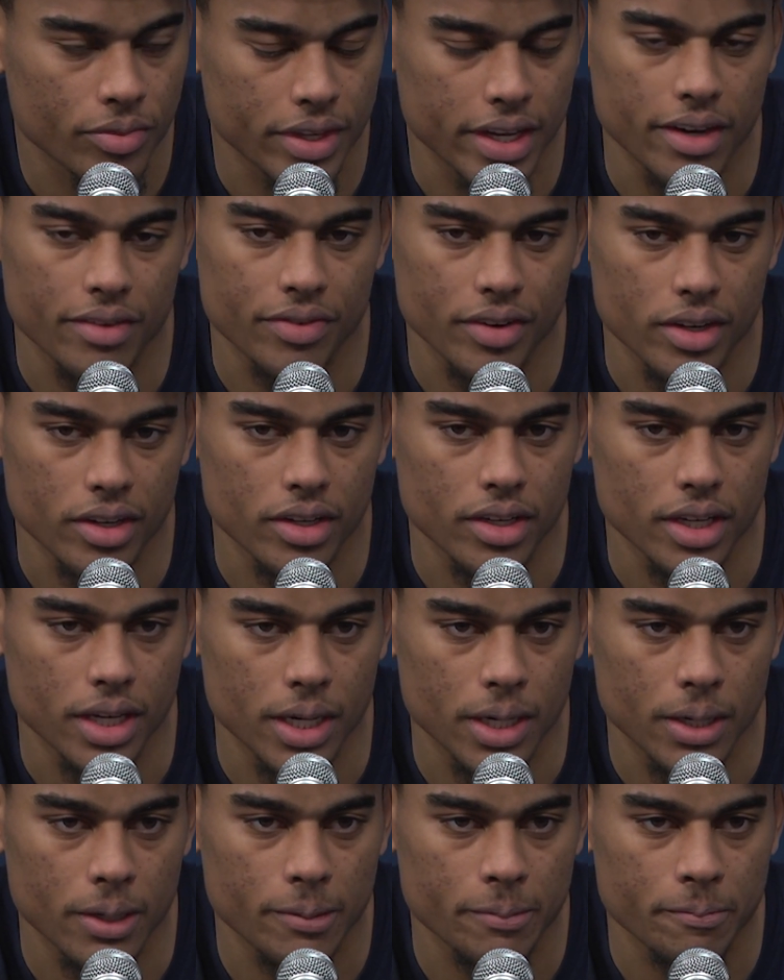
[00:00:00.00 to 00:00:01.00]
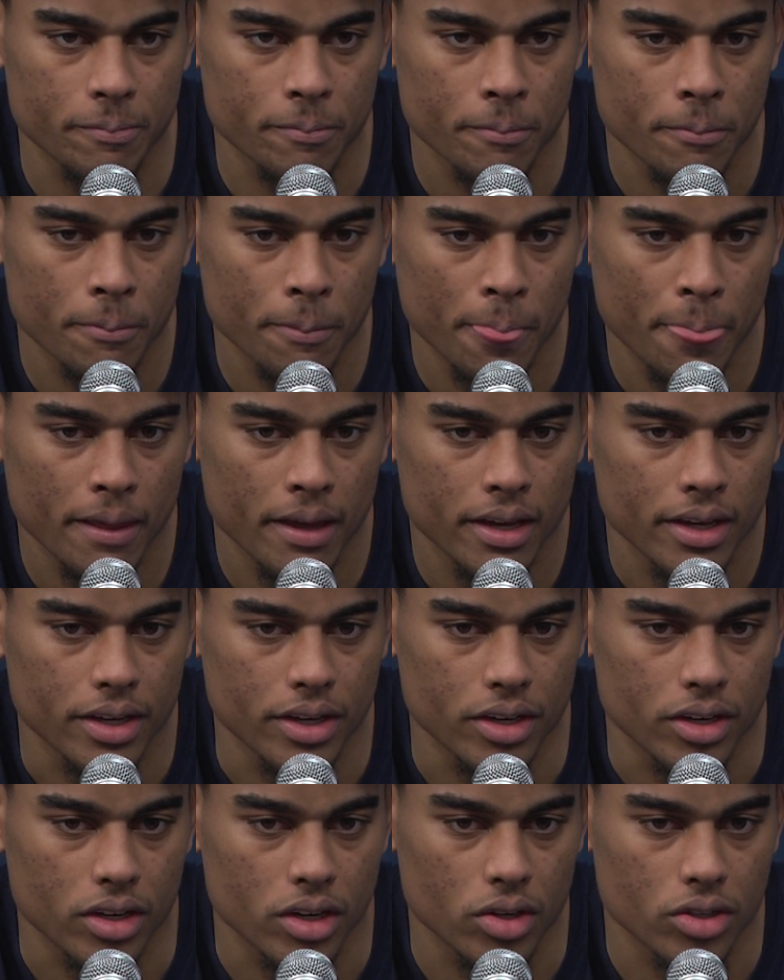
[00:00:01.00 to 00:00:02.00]
Definitely. You
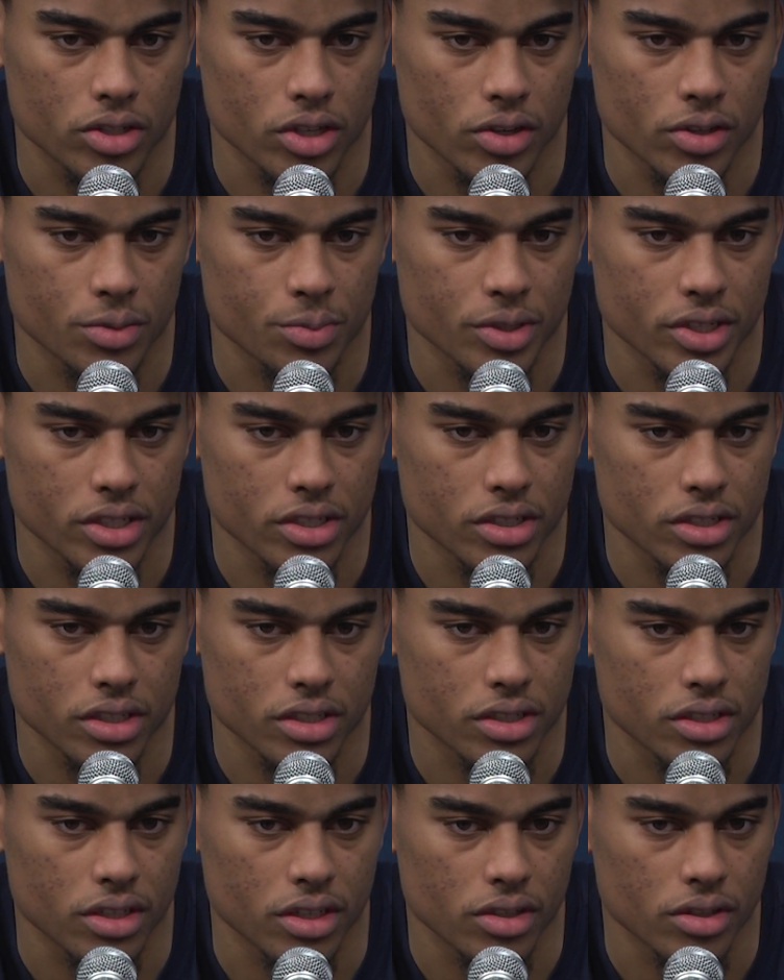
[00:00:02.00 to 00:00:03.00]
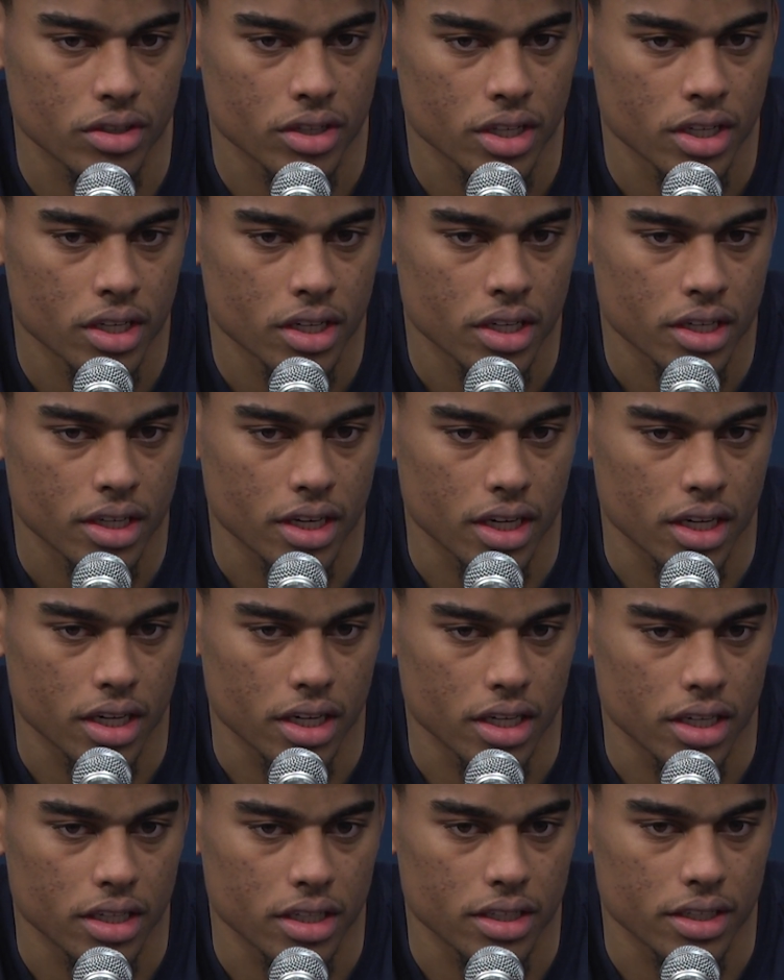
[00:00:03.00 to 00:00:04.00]
know, coach always preaches this, you
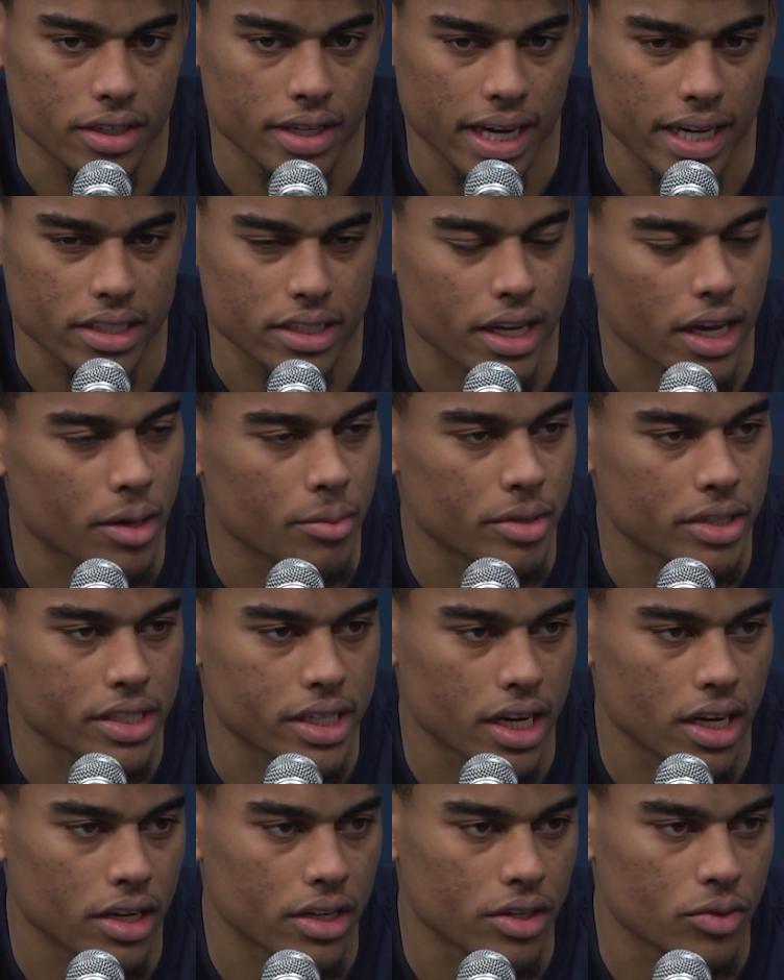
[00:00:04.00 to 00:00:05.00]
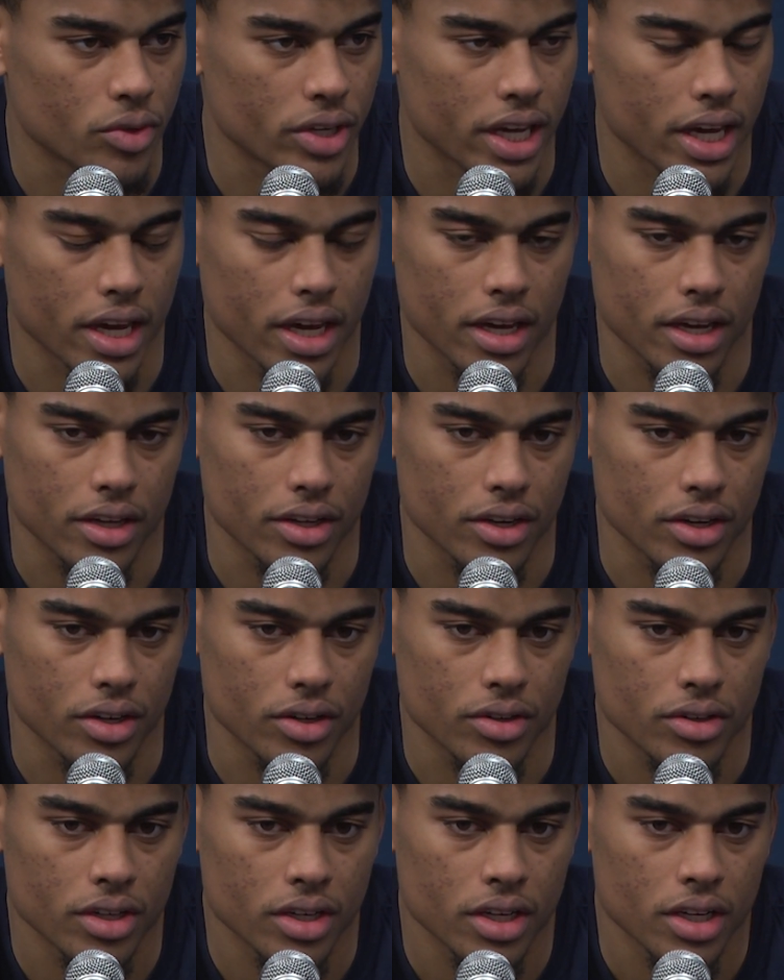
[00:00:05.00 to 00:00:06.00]
know, next game mentality. We can't, you
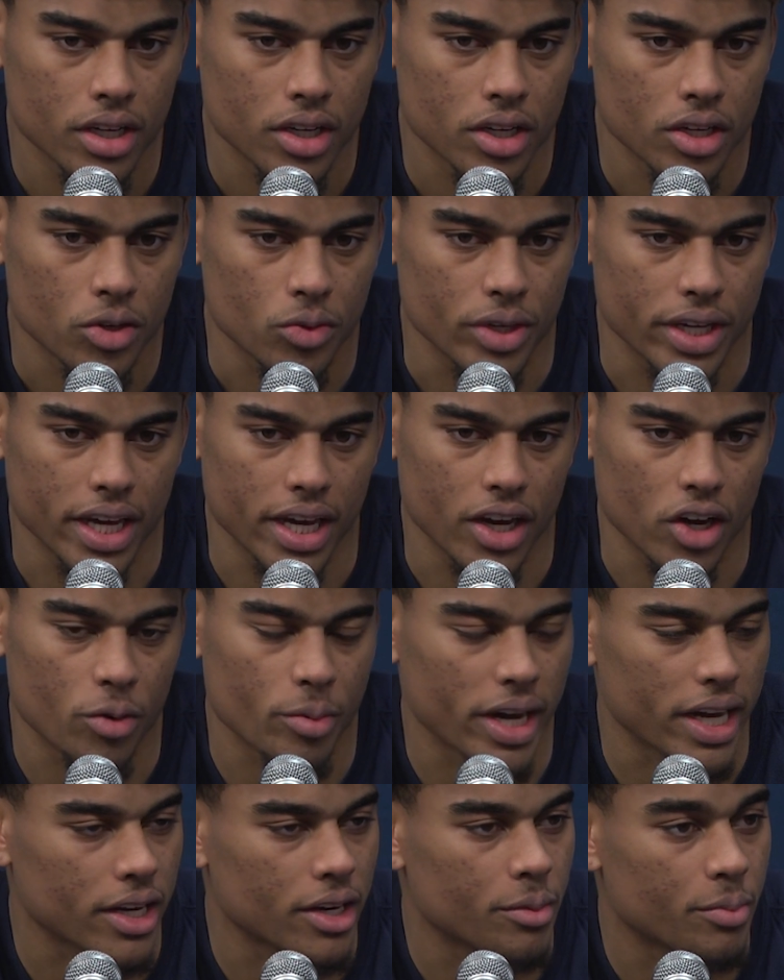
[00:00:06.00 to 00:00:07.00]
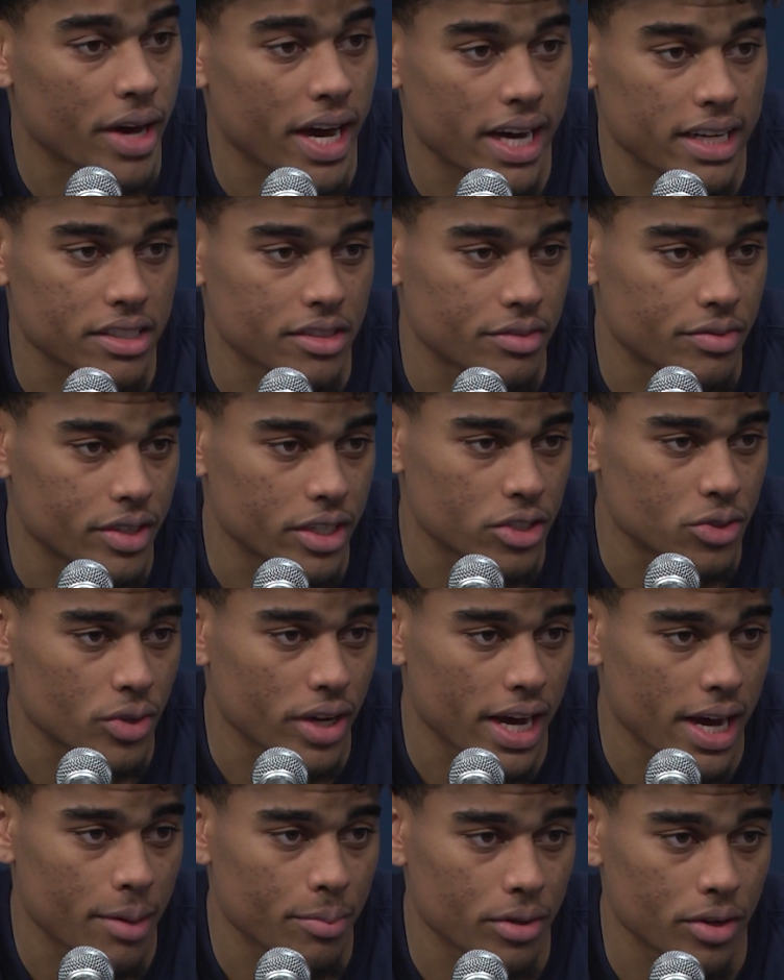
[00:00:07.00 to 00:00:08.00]
know, we can't go back in the past and fix
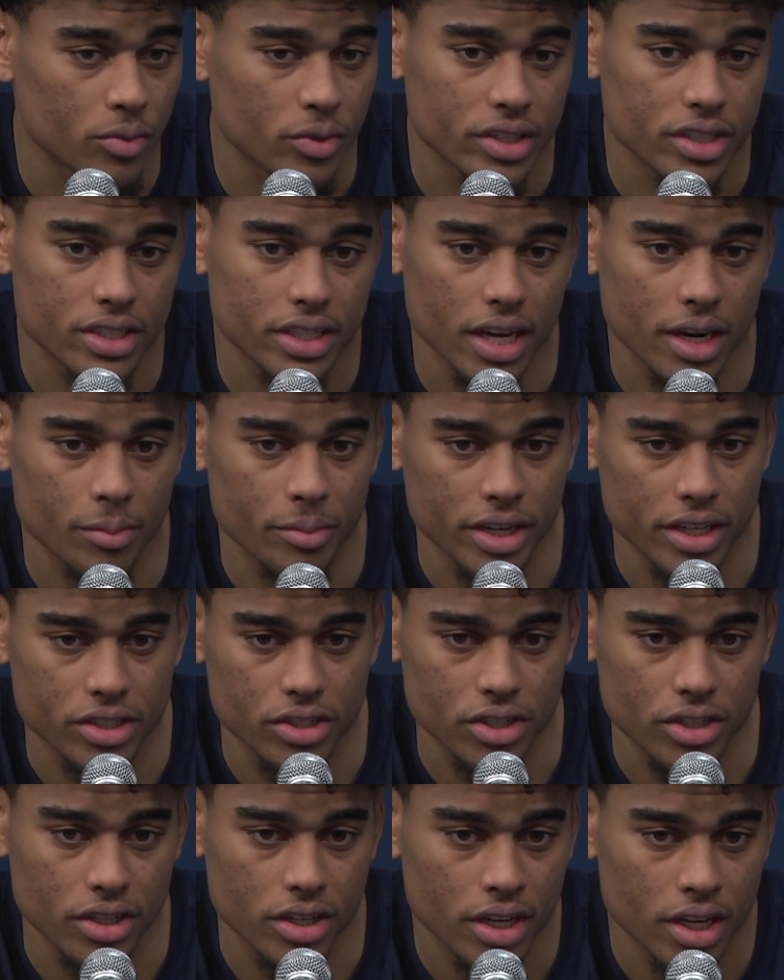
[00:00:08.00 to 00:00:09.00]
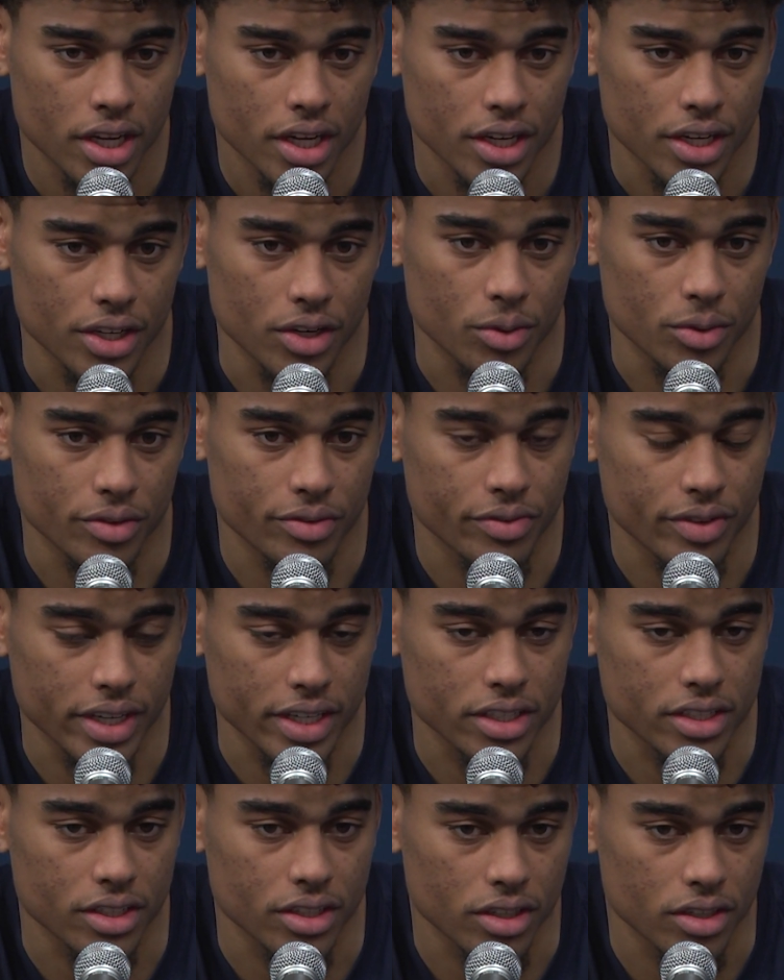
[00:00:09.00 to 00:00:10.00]
what happened. We just got to make sure, you know, we
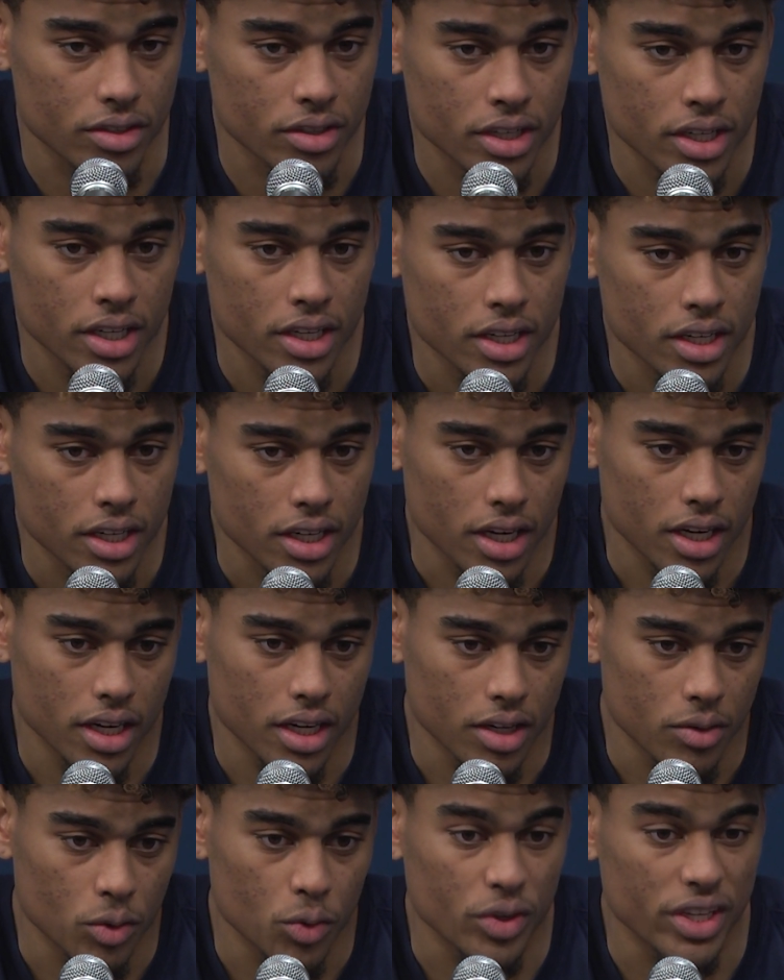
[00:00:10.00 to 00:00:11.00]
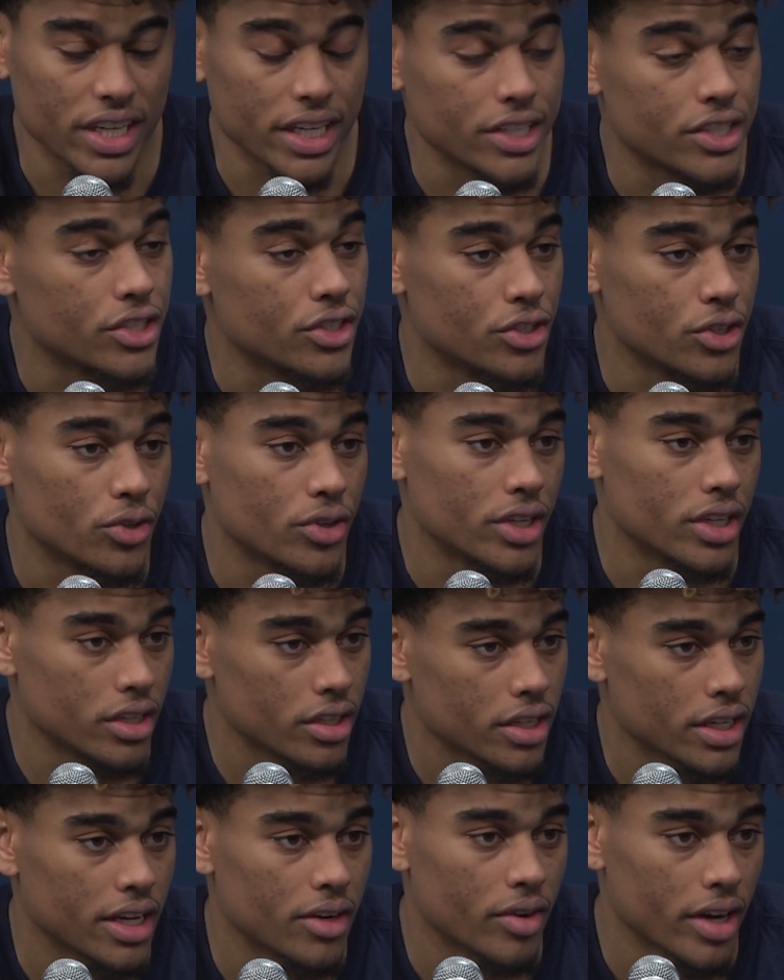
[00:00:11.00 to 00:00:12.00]
fix, you know, what we need to do
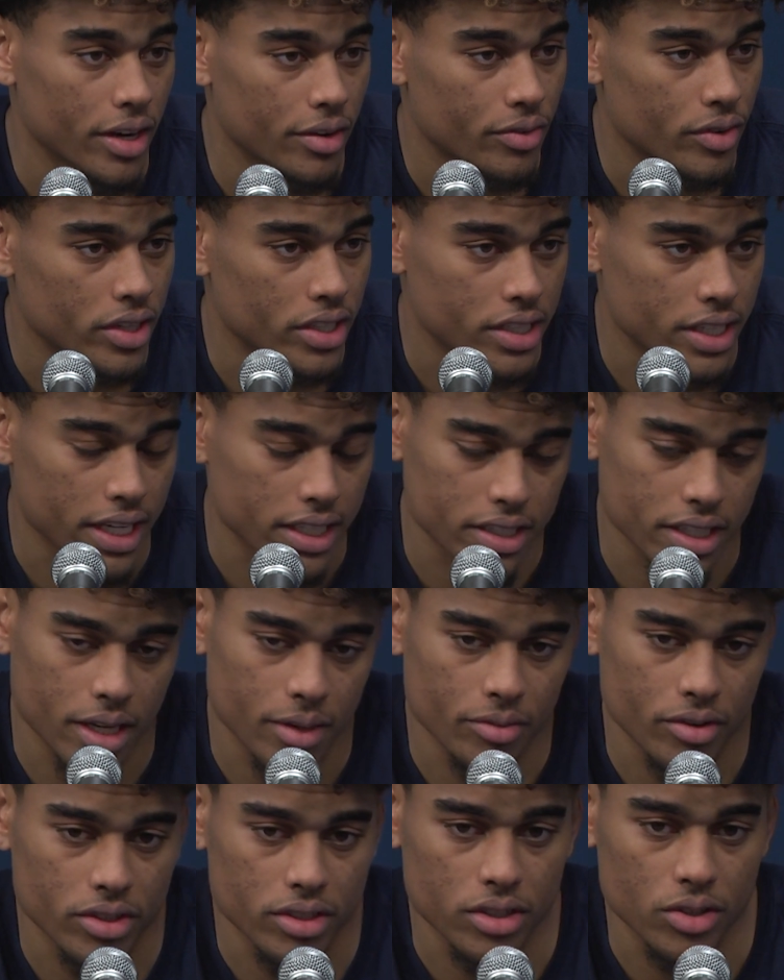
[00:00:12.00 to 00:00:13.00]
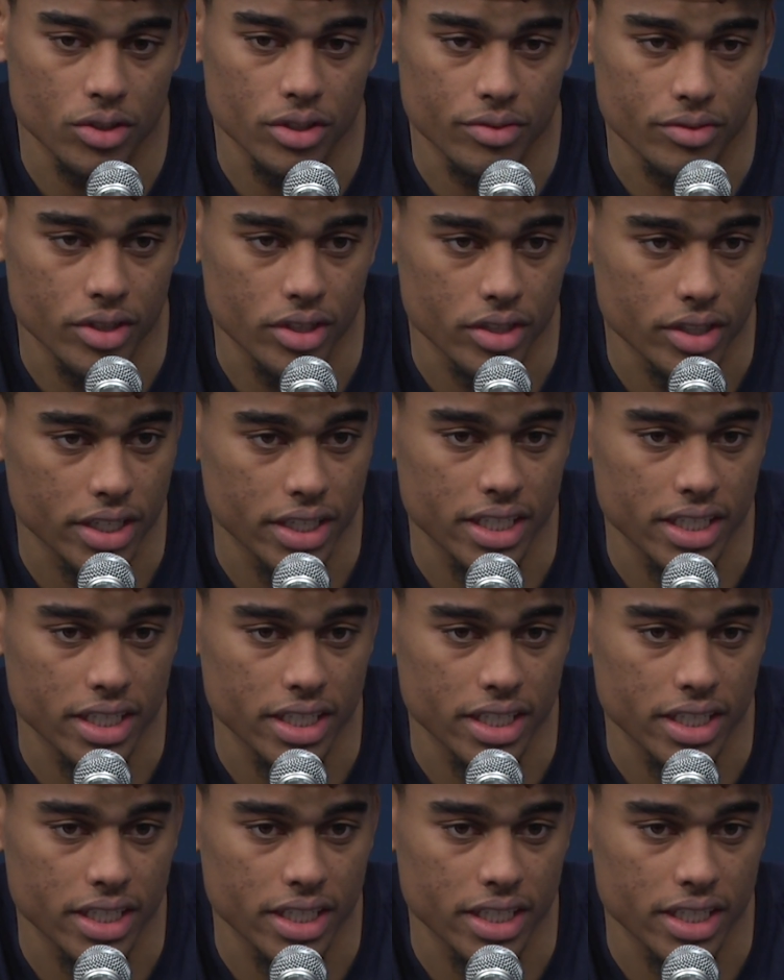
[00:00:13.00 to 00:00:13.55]
to get ready for this next game versus Louisville.